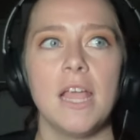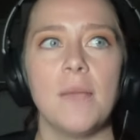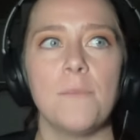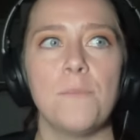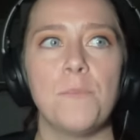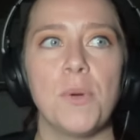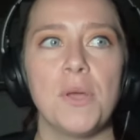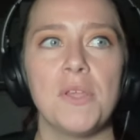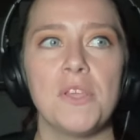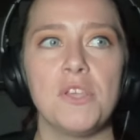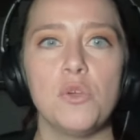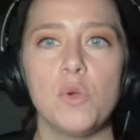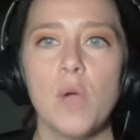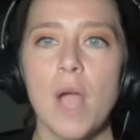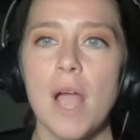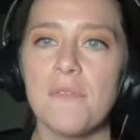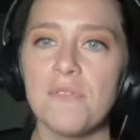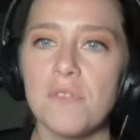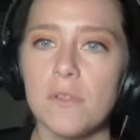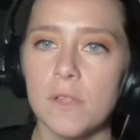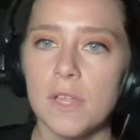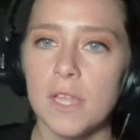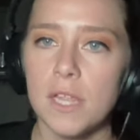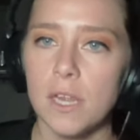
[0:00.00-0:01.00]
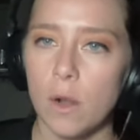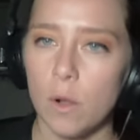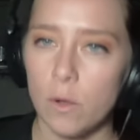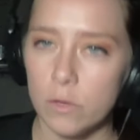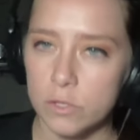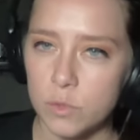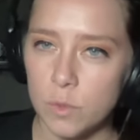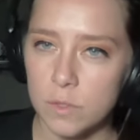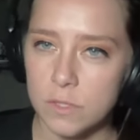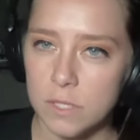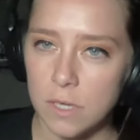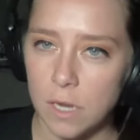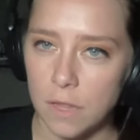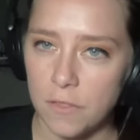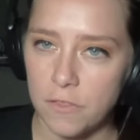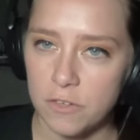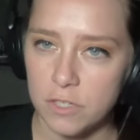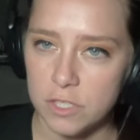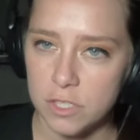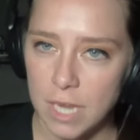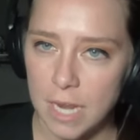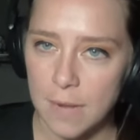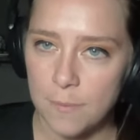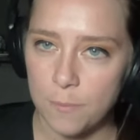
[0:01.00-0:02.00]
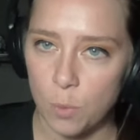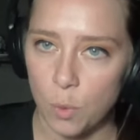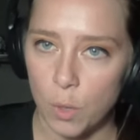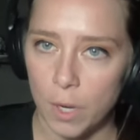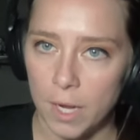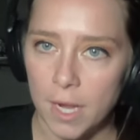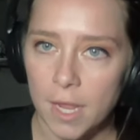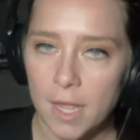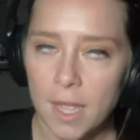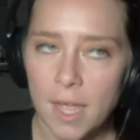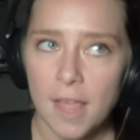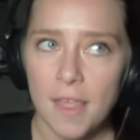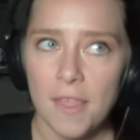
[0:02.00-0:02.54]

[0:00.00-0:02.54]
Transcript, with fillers: But you have to look at it also as another standpoint.